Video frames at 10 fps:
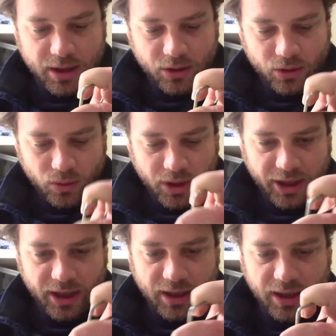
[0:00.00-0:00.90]

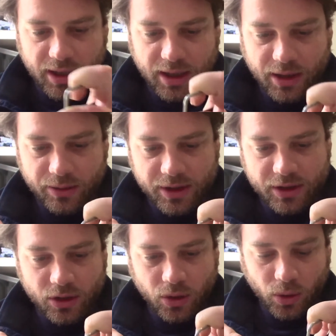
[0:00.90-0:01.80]
Google how it's
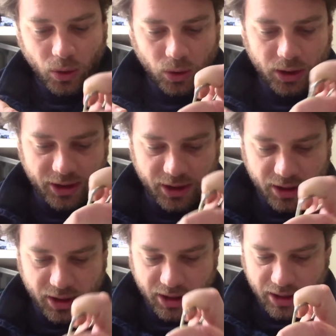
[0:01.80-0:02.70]
called
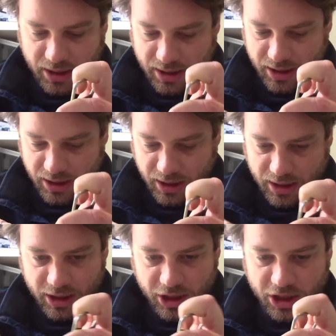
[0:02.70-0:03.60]
in
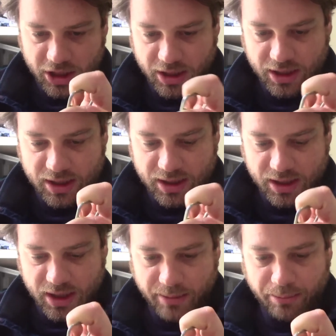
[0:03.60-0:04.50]
English. It's
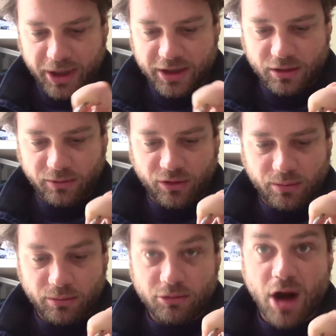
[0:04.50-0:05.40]
pesto
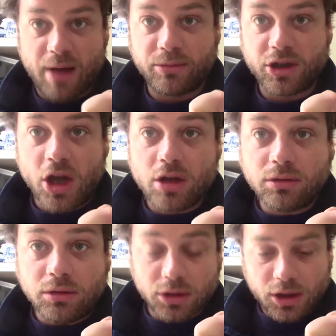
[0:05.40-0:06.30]
from
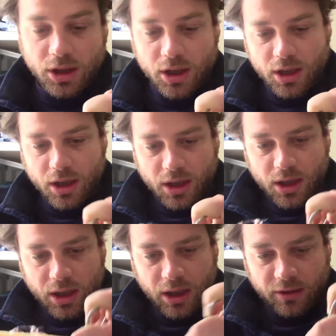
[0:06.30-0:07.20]
Ramson.
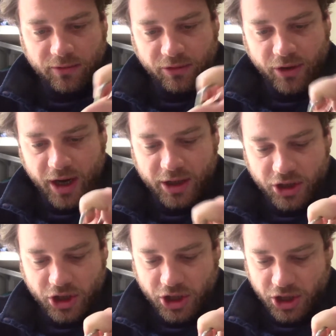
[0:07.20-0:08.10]
In
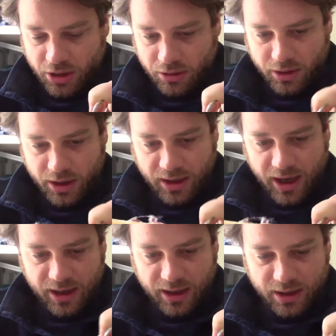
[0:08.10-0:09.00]
French or
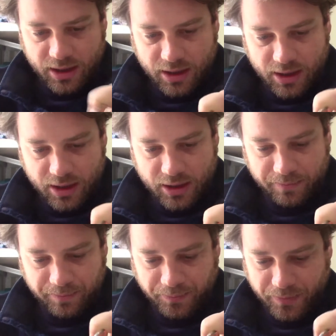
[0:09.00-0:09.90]
Italian
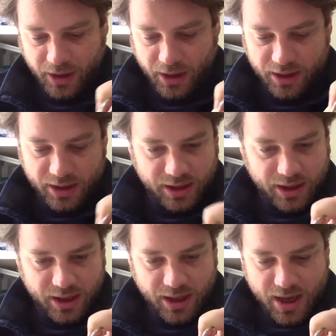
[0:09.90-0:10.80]
is
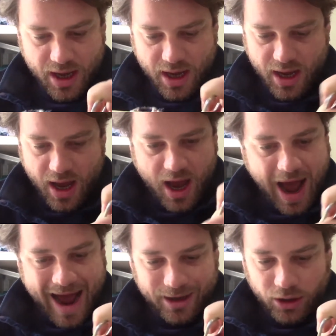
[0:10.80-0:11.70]

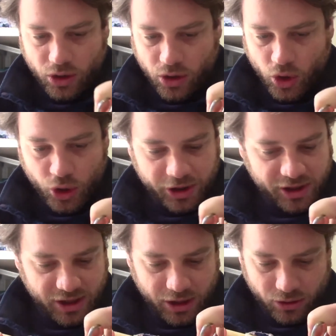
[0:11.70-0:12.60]
aglio
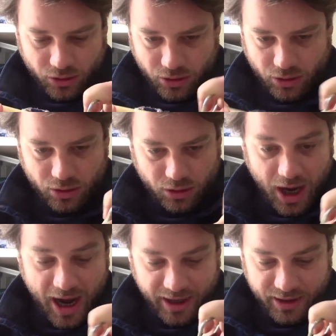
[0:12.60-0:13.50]
orsino or
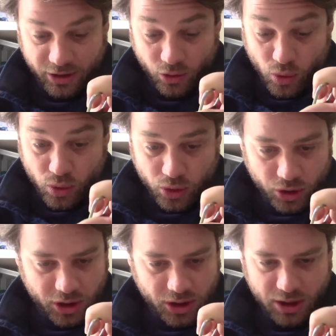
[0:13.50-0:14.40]
ail de
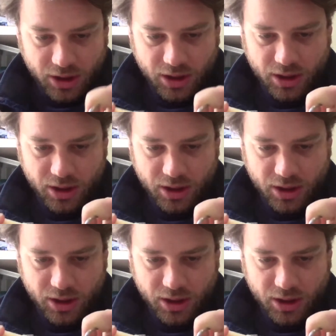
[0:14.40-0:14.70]
ours,